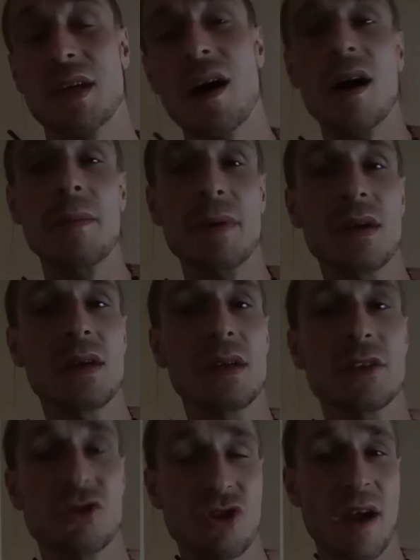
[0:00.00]
up
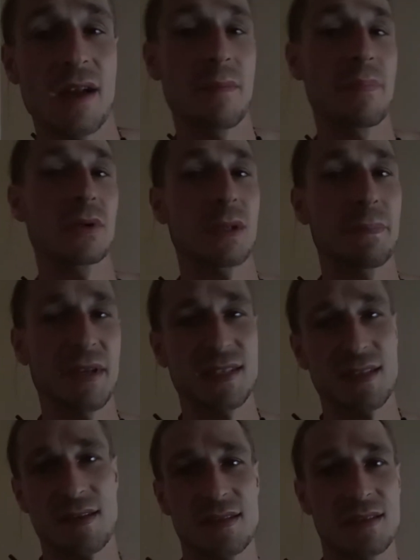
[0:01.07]
trying to build a
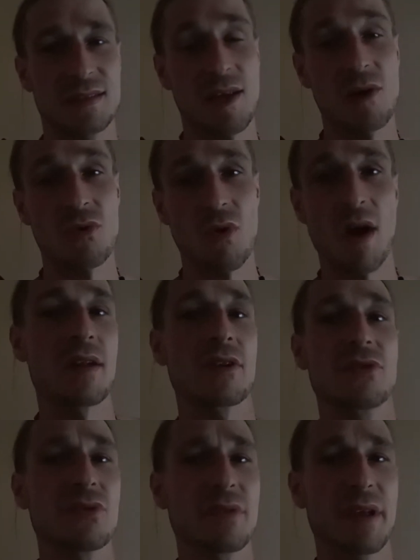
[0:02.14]
business, is they don't know how to
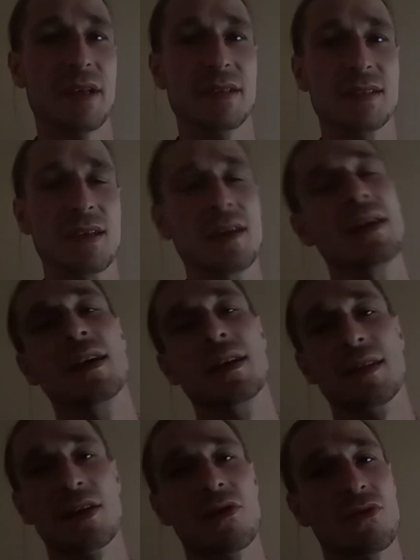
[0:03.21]
do this.
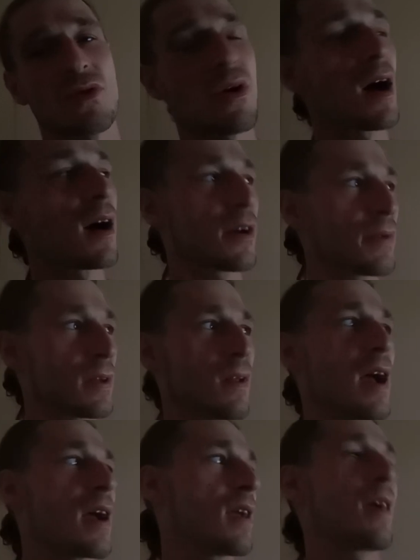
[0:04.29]
They don't know how to
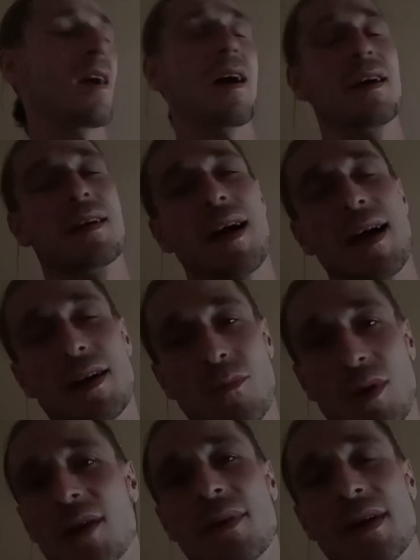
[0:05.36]
rely on God and
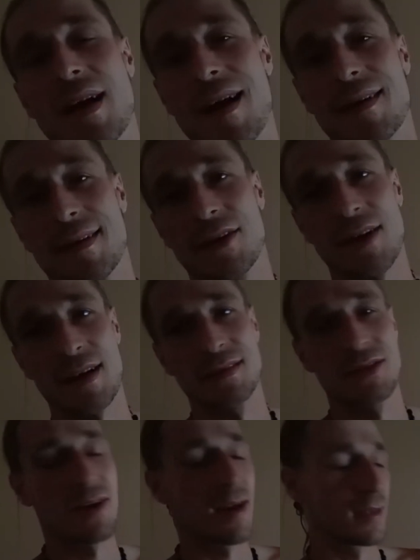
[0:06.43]
work with God and God's
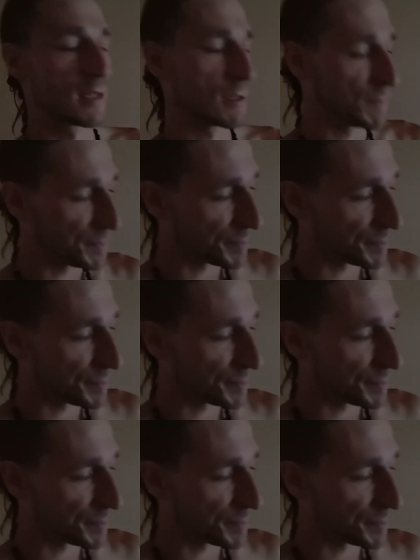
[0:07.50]
grace.